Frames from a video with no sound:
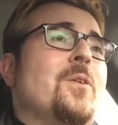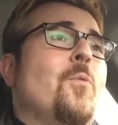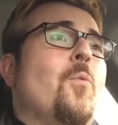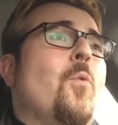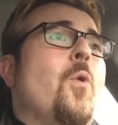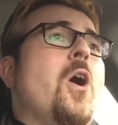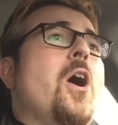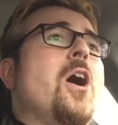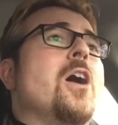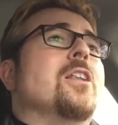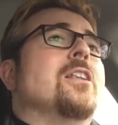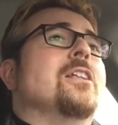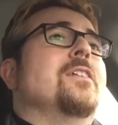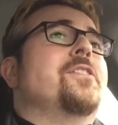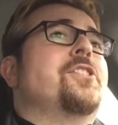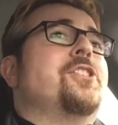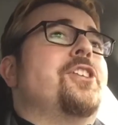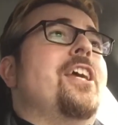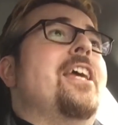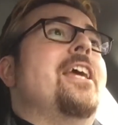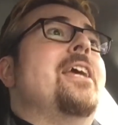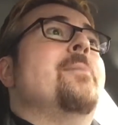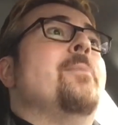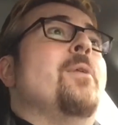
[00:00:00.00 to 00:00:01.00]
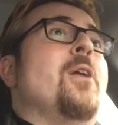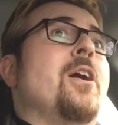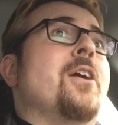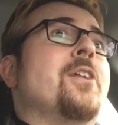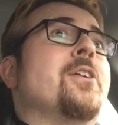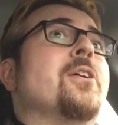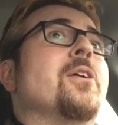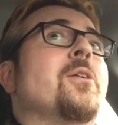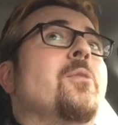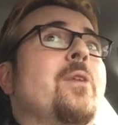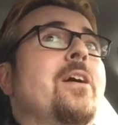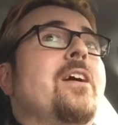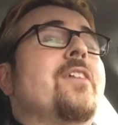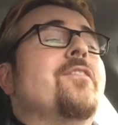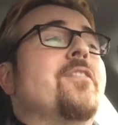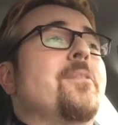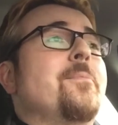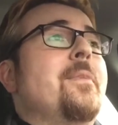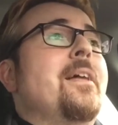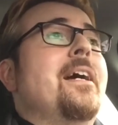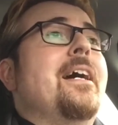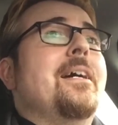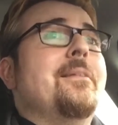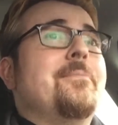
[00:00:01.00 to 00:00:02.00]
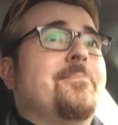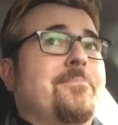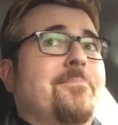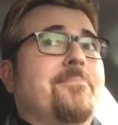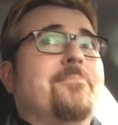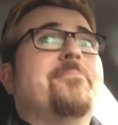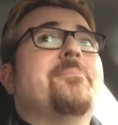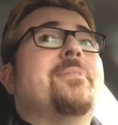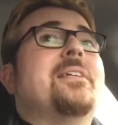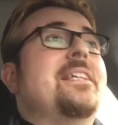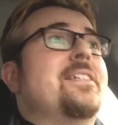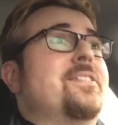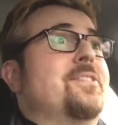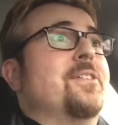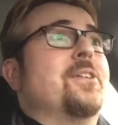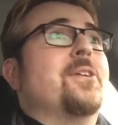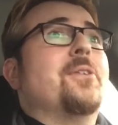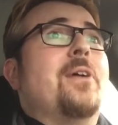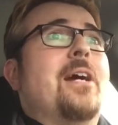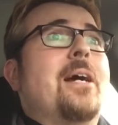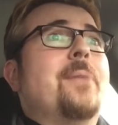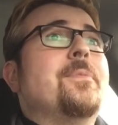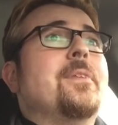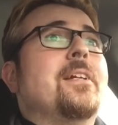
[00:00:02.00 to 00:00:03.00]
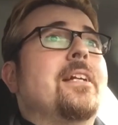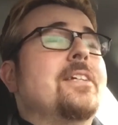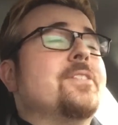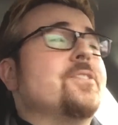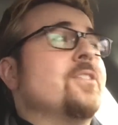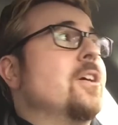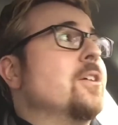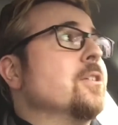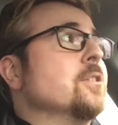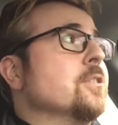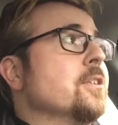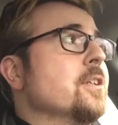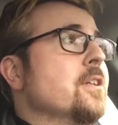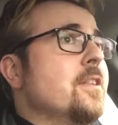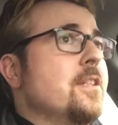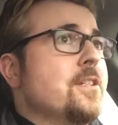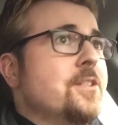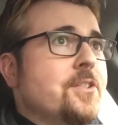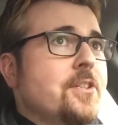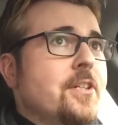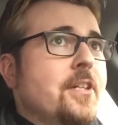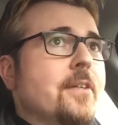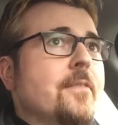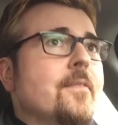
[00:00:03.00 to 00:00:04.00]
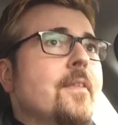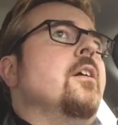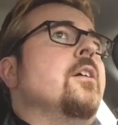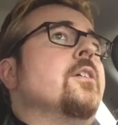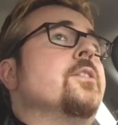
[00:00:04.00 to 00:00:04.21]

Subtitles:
wall of shame honor away from that piece of crap that I saw earlier this year.